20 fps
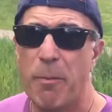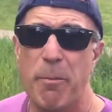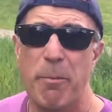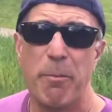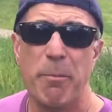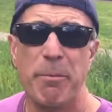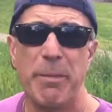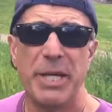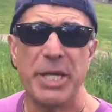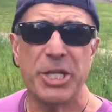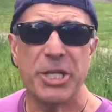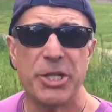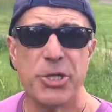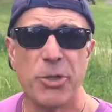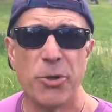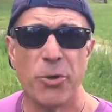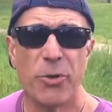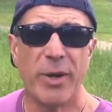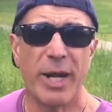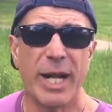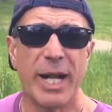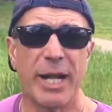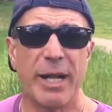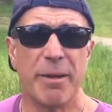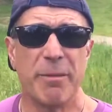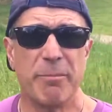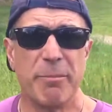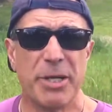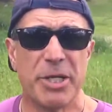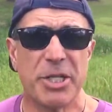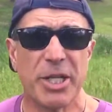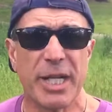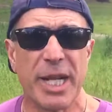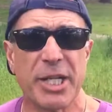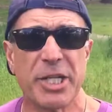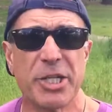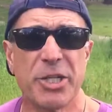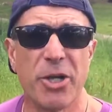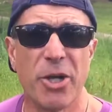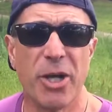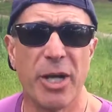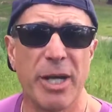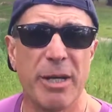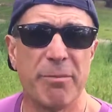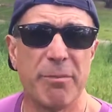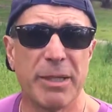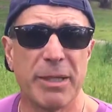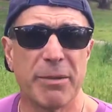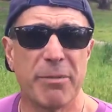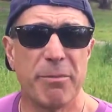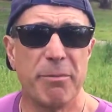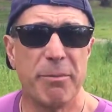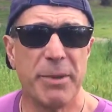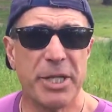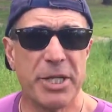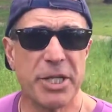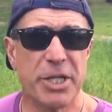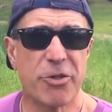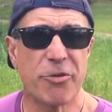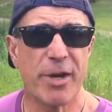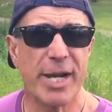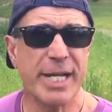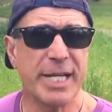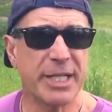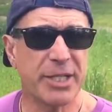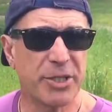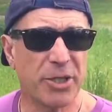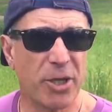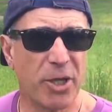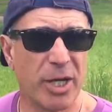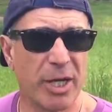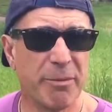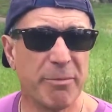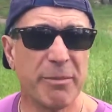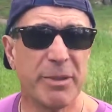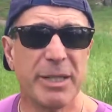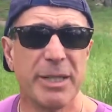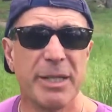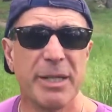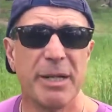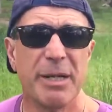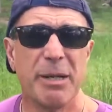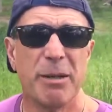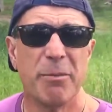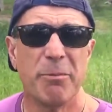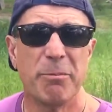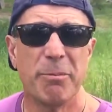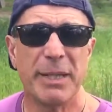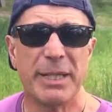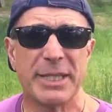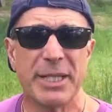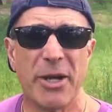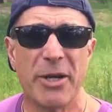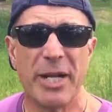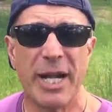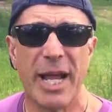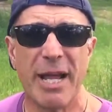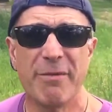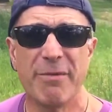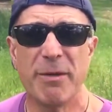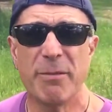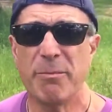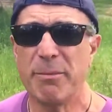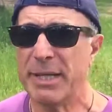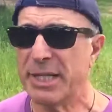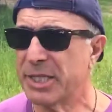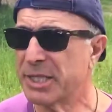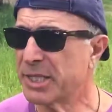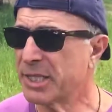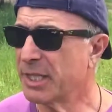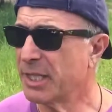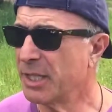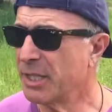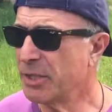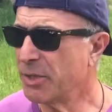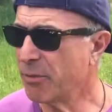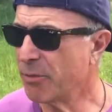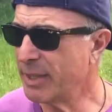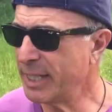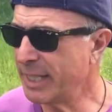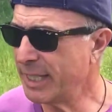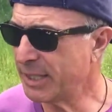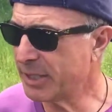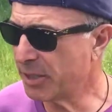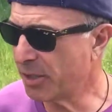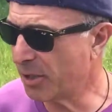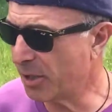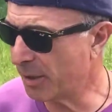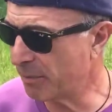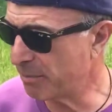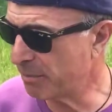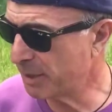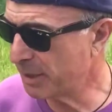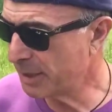miss your lunchtime, miss your training time, but don't ever miss your reading time,